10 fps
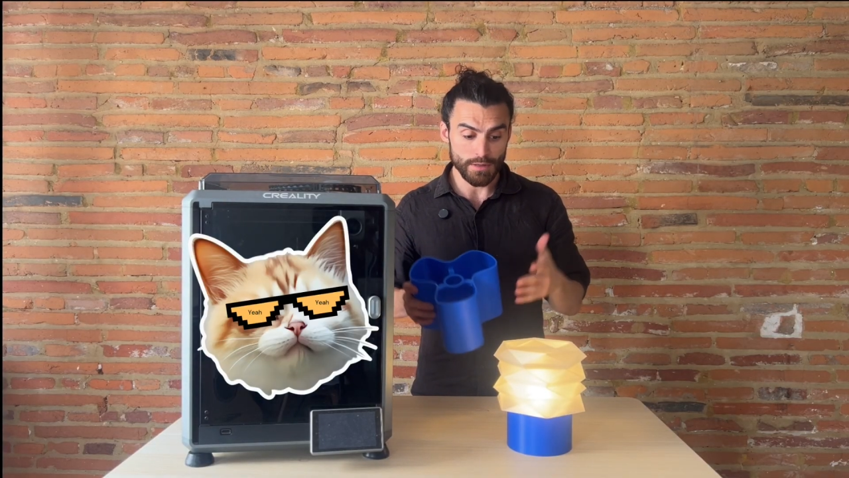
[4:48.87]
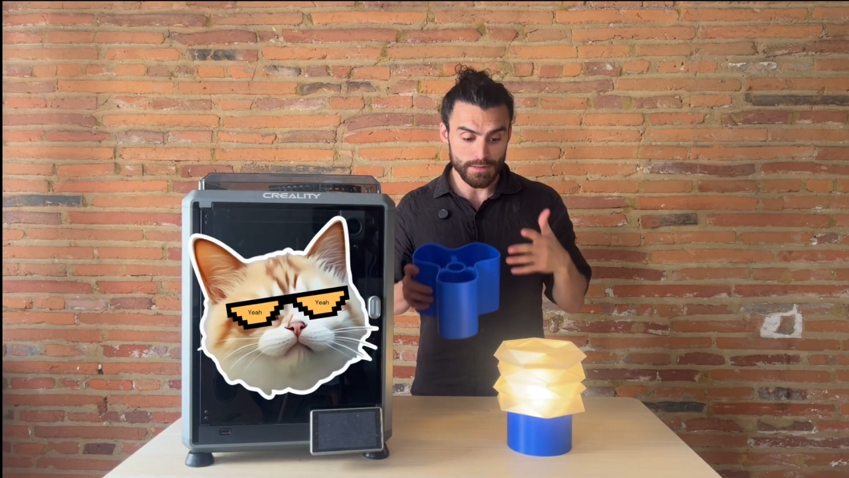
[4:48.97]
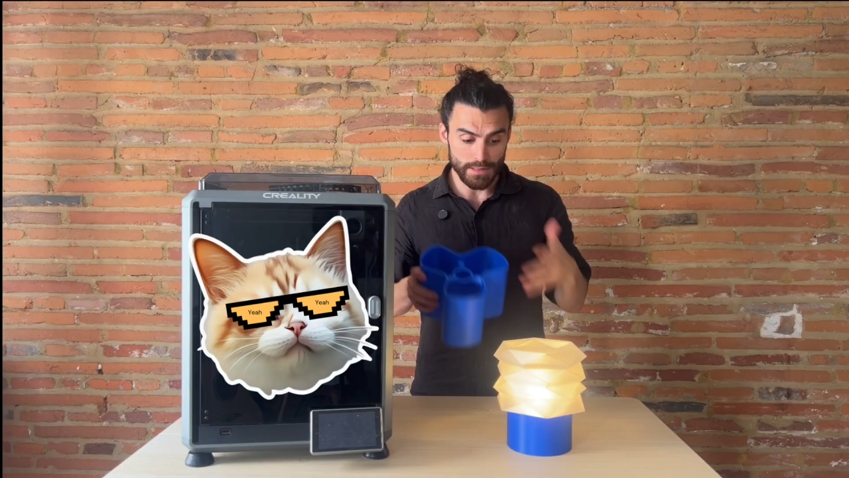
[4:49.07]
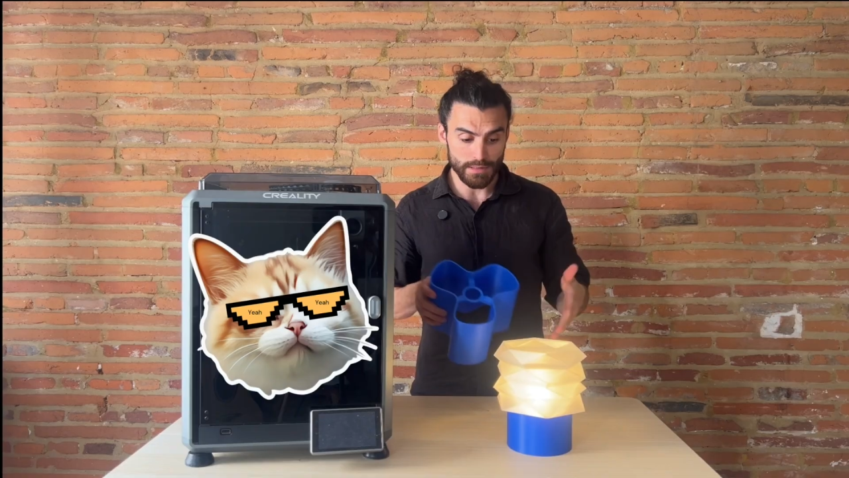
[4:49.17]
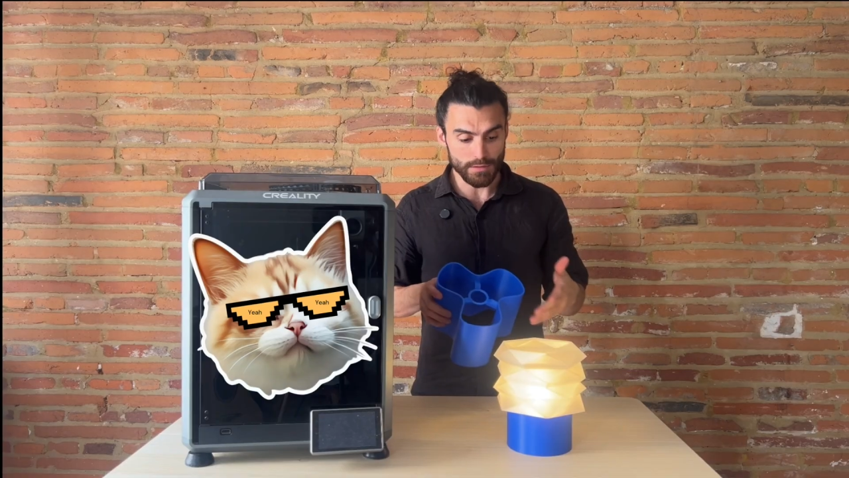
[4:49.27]
It
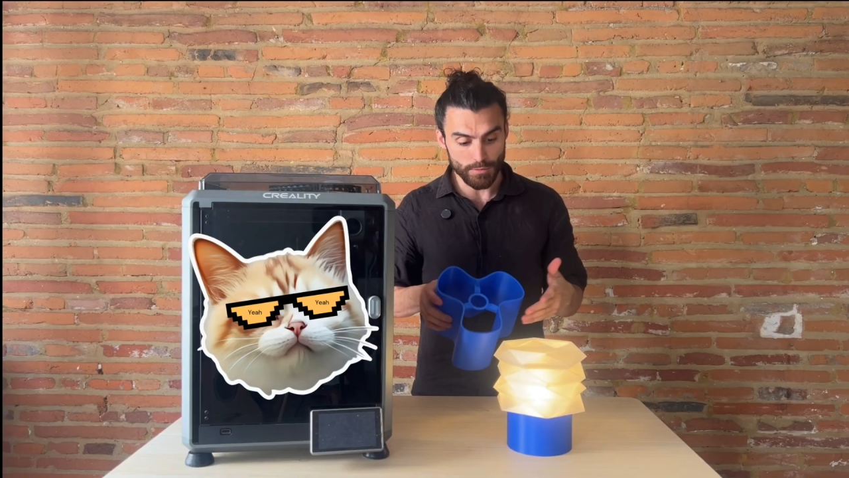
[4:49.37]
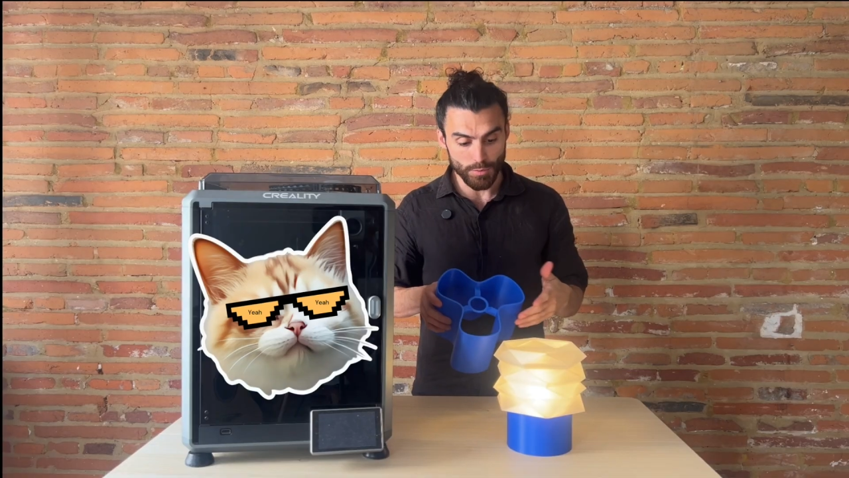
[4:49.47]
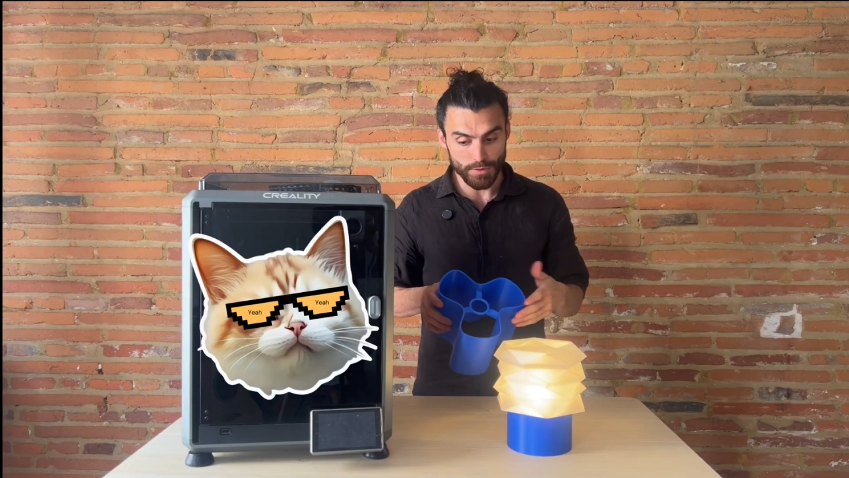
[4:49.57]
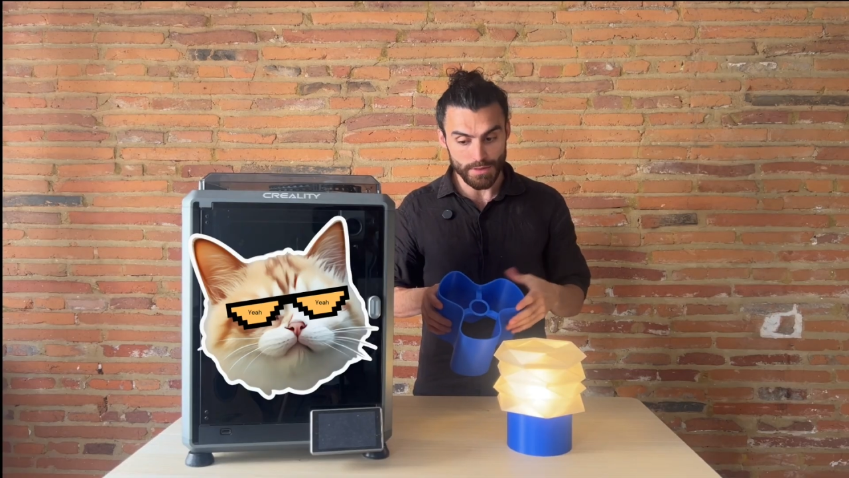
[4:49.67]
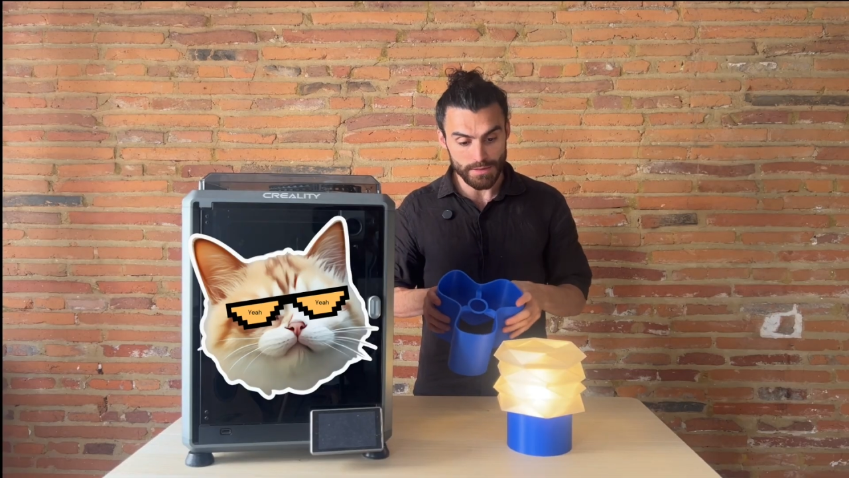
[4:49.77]
takes a little
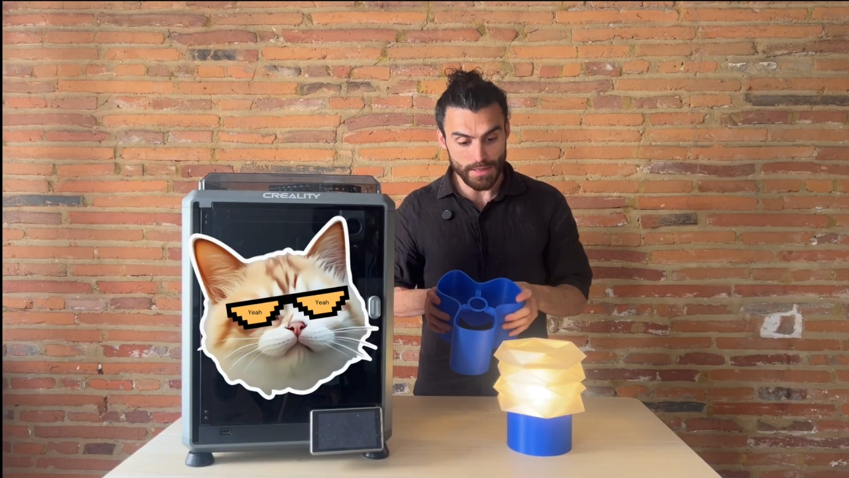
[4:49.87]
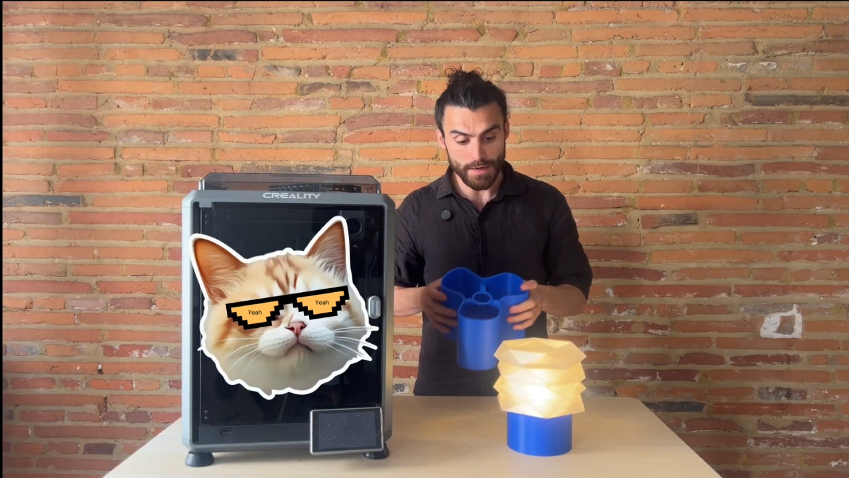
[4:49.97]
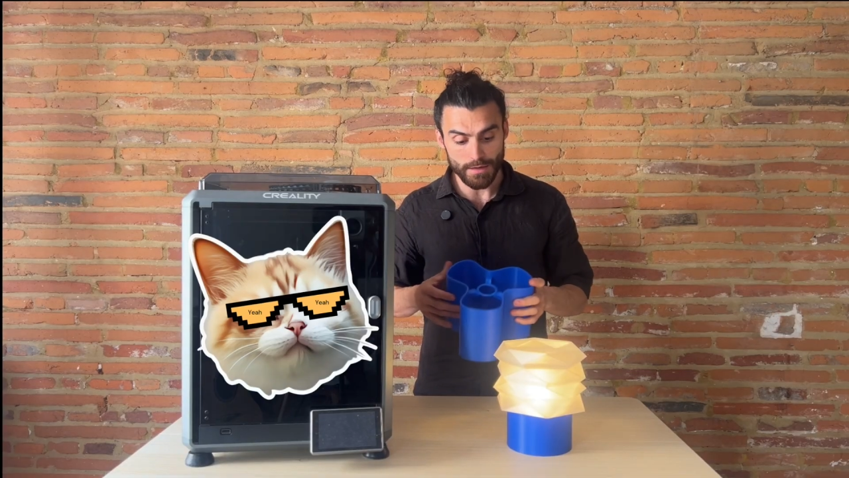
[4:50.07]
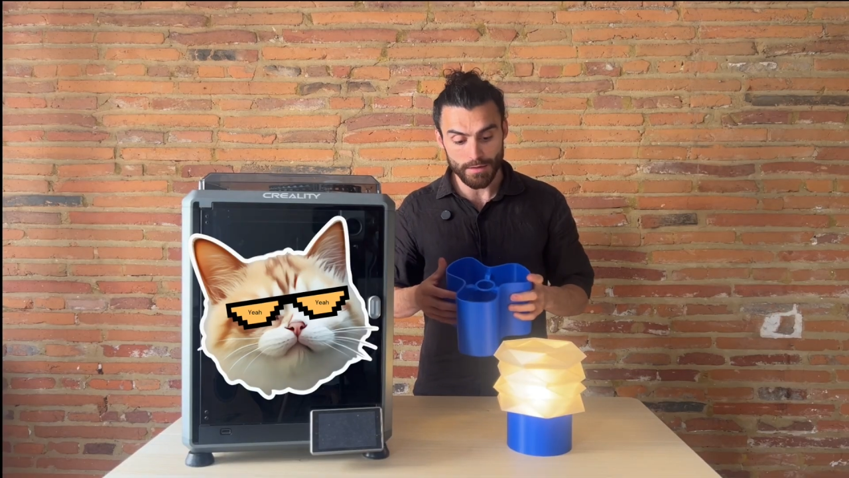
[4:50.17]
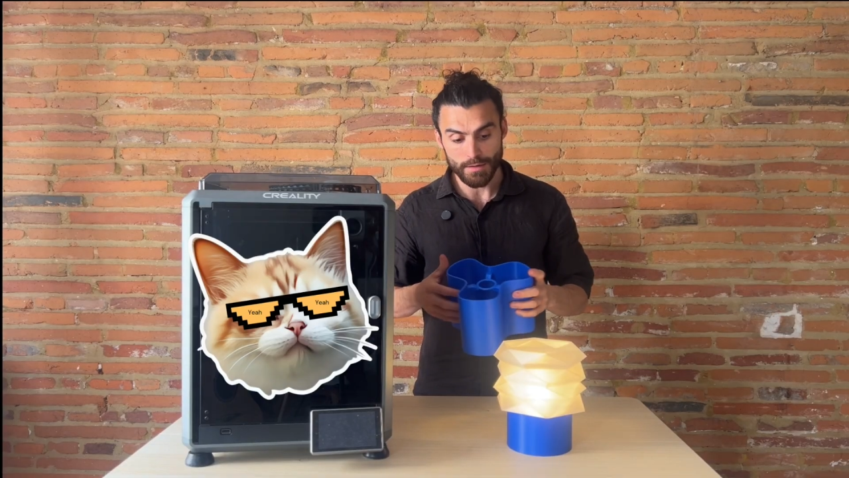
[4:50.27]
more
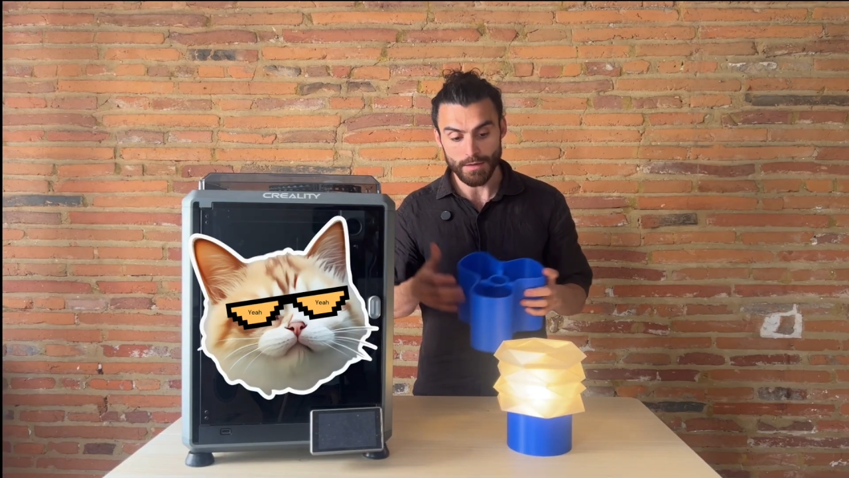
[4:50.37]
design.